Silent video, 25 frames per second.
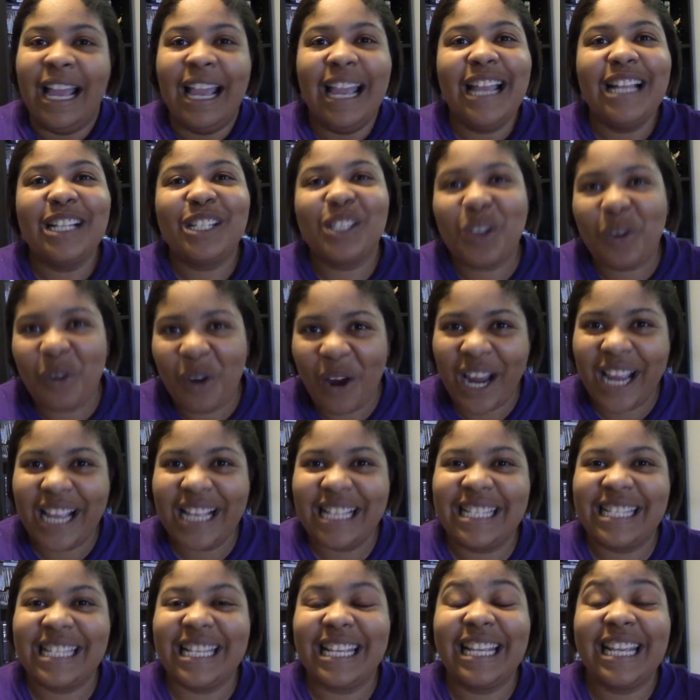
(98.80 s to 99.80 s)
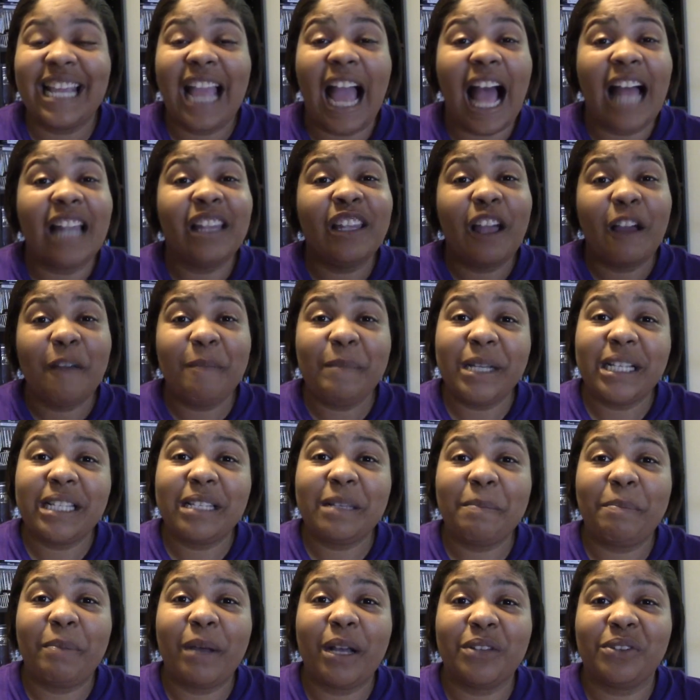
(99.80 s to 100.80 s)
It's crazy. I love me
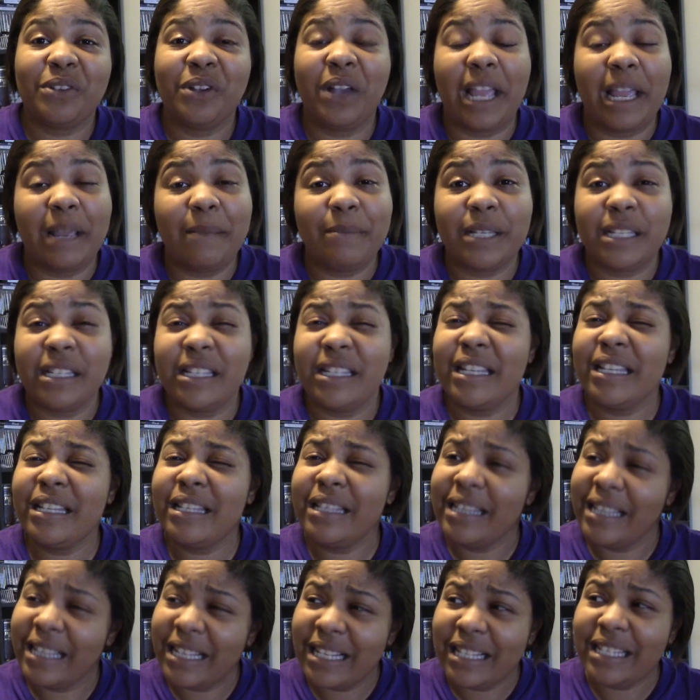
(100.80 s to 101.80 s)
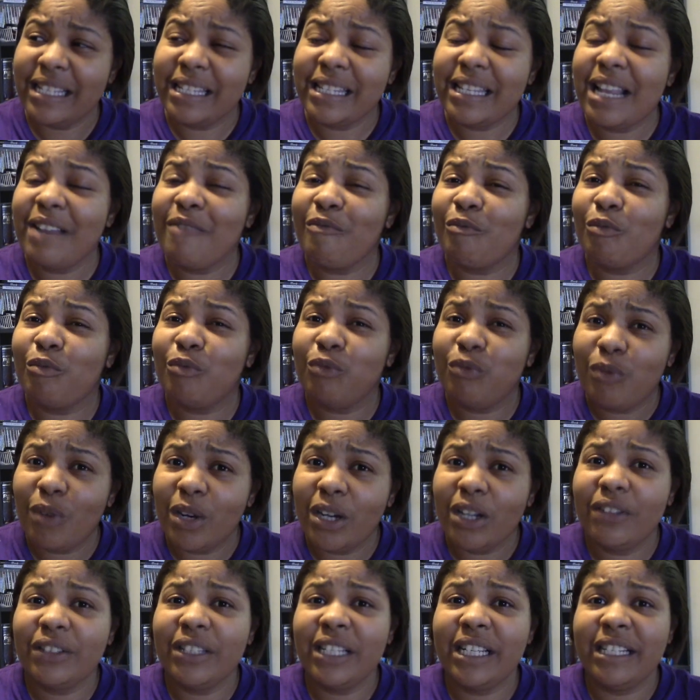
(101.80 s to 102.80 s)
some puzzle games. This is a
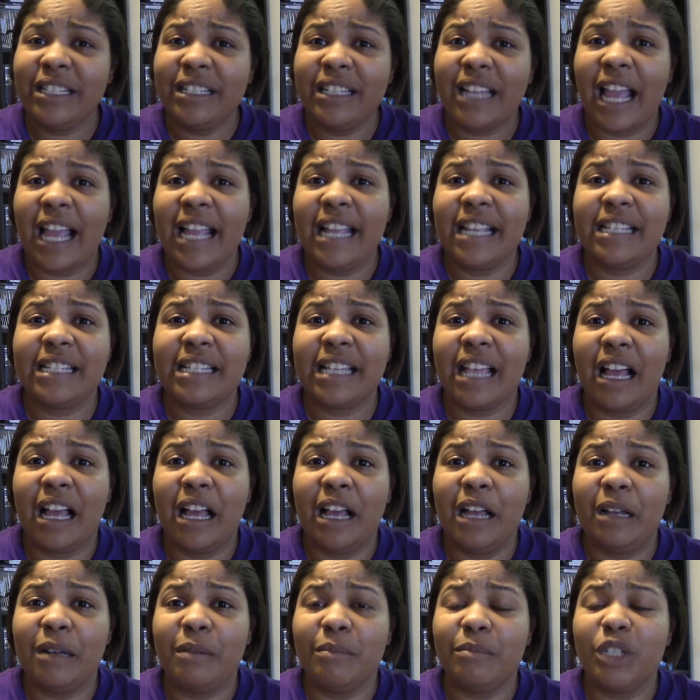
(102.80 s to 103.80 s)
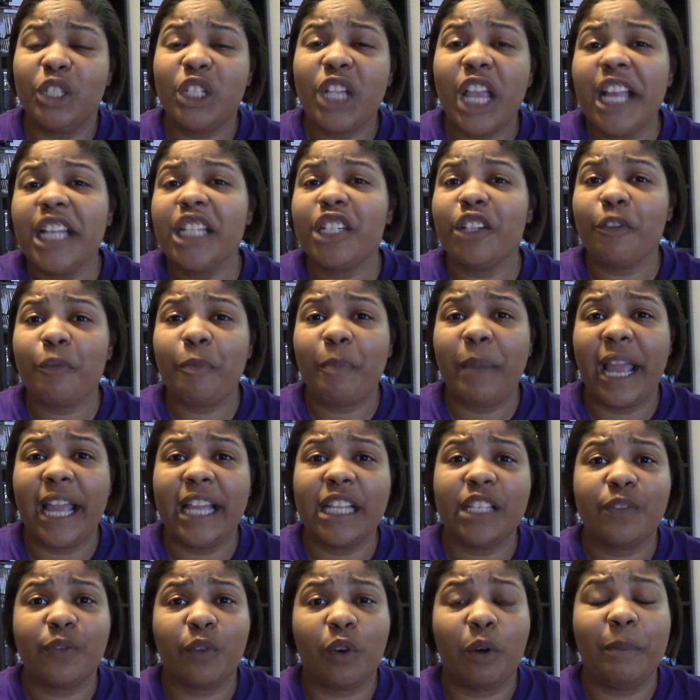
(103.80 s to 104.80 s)
really nice change of
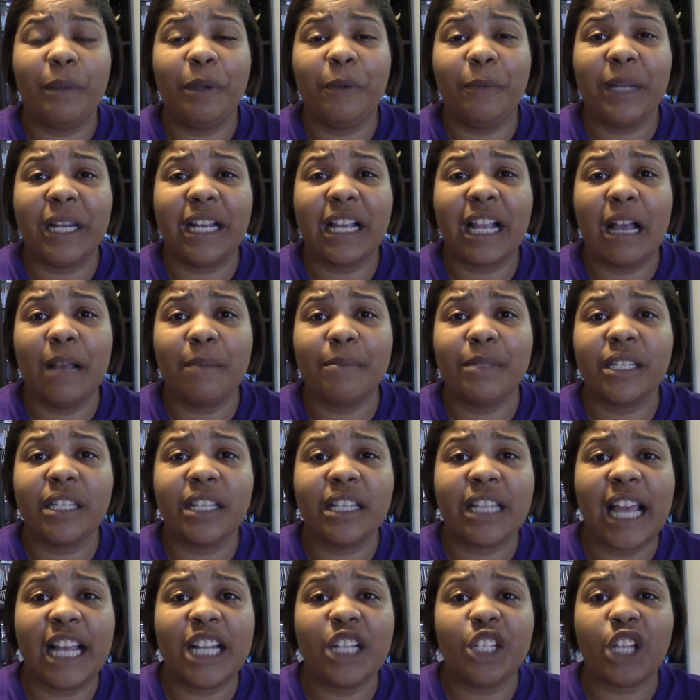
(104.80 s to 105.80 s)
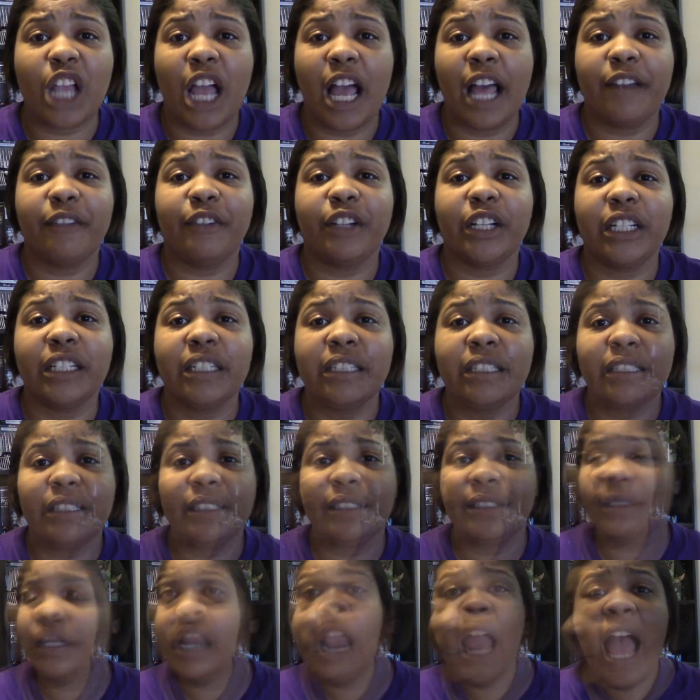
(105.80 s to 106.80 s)
pace for me when it comes to that genre.
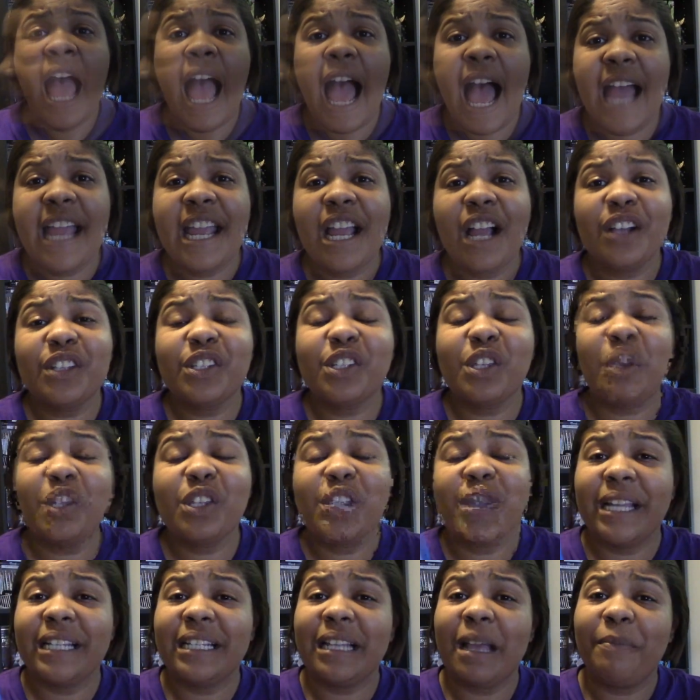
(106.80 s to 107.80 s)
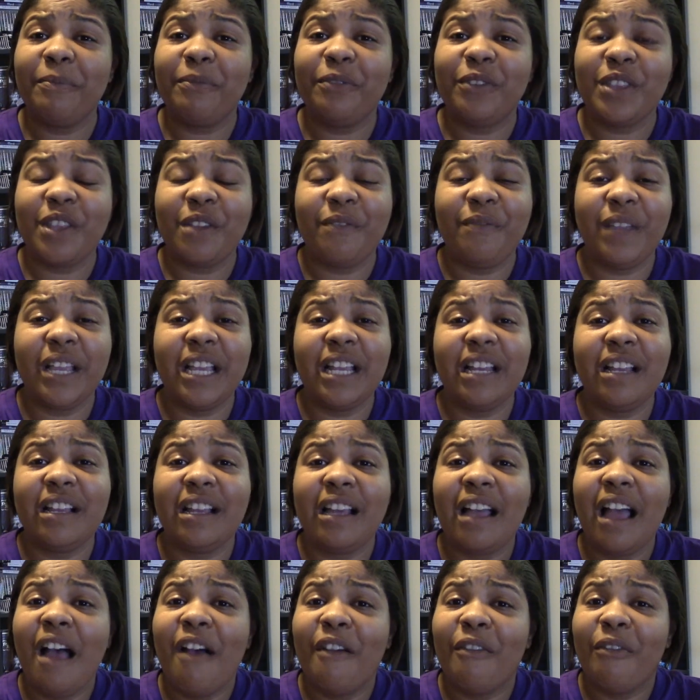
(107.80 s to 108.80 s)
I also picked up for the
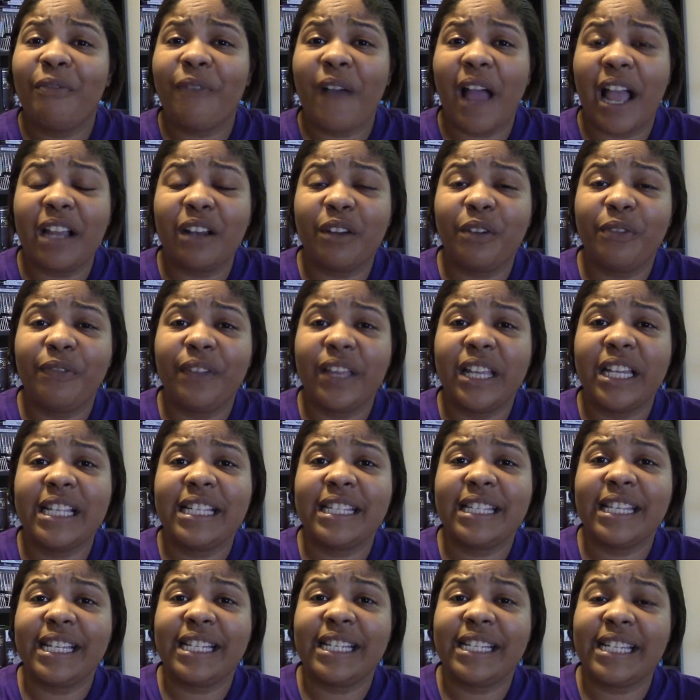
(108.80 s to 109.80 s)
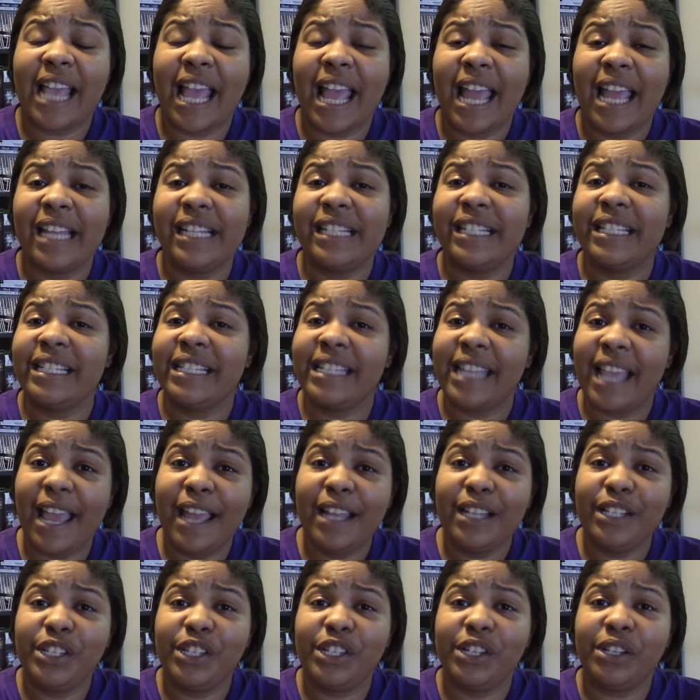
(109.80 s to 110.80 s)
Vita Final Fantasy X
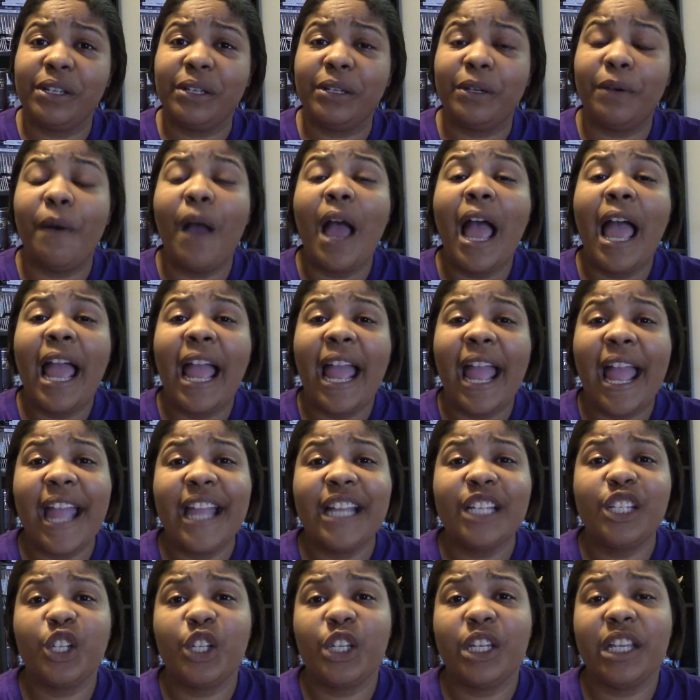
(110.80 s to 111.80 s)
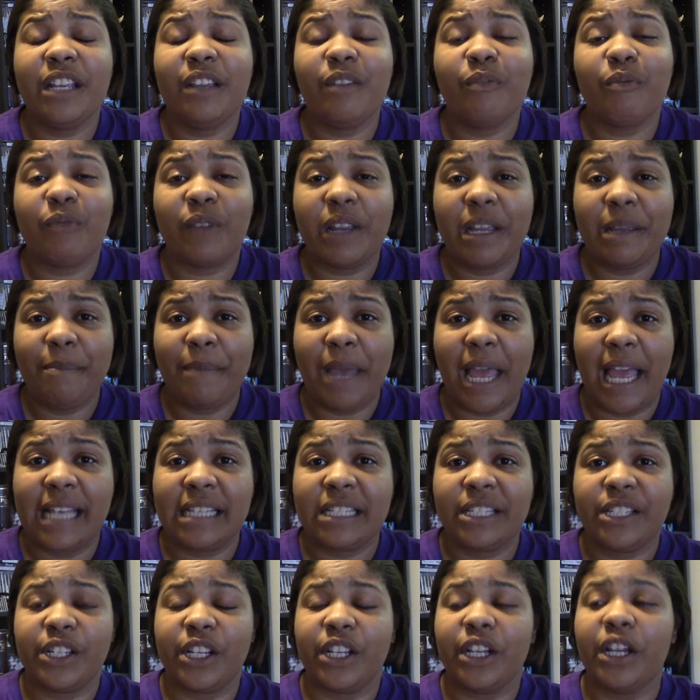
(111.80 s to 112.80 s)
10-2 HD
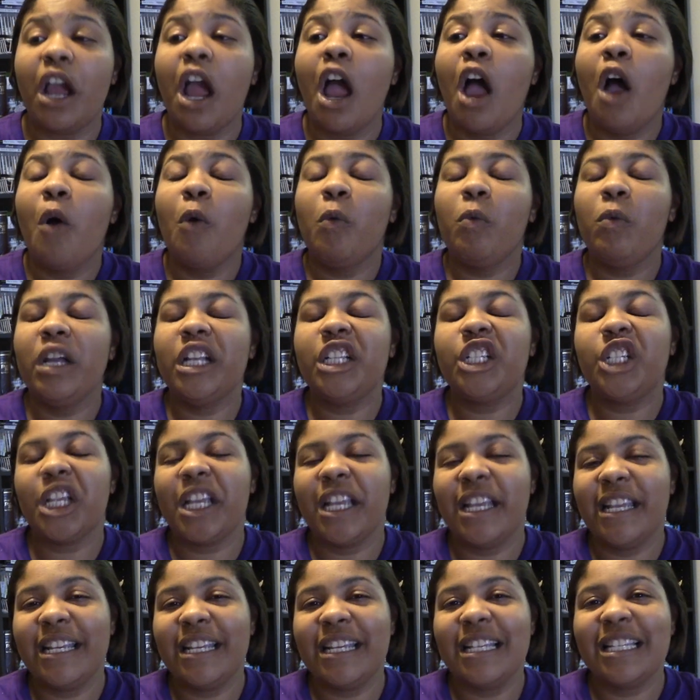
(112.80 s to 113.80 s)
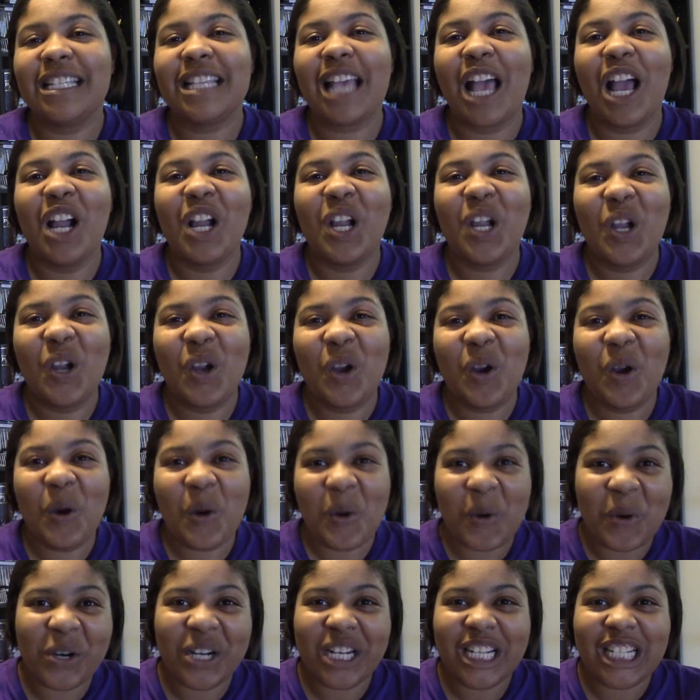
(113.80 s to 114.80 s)
Remaster, which is
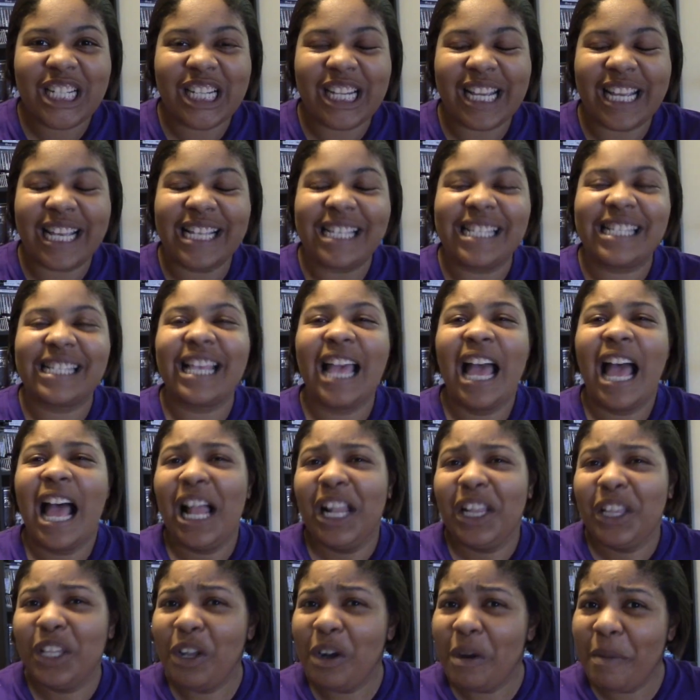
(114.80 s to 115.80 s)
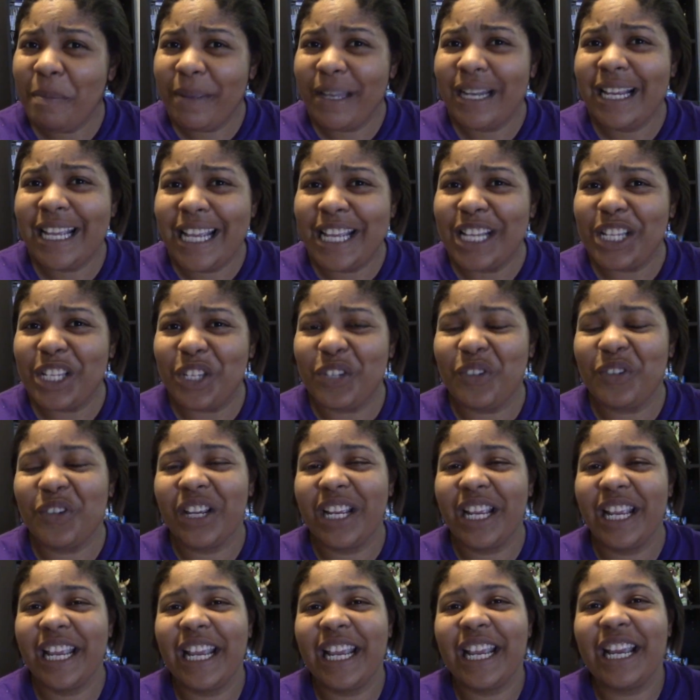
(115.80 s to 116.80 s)
gorgeous. A little bit of
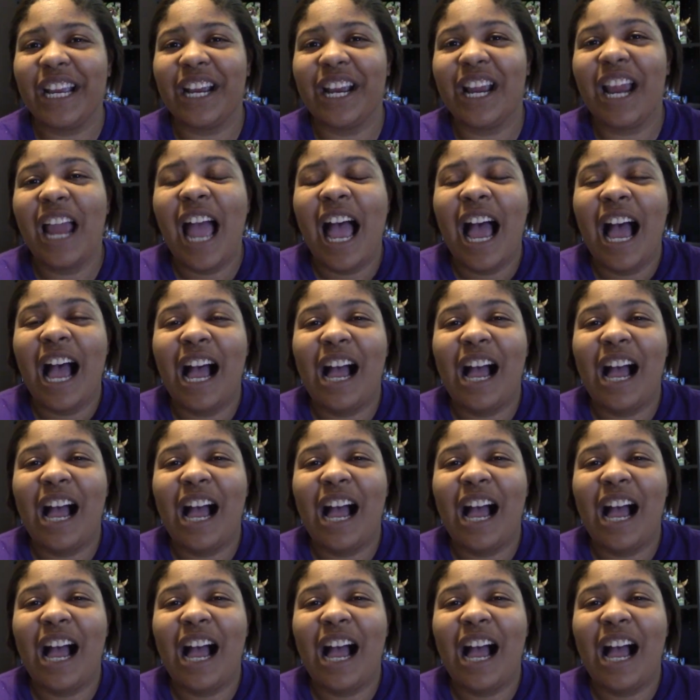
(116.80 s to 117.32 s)
history here.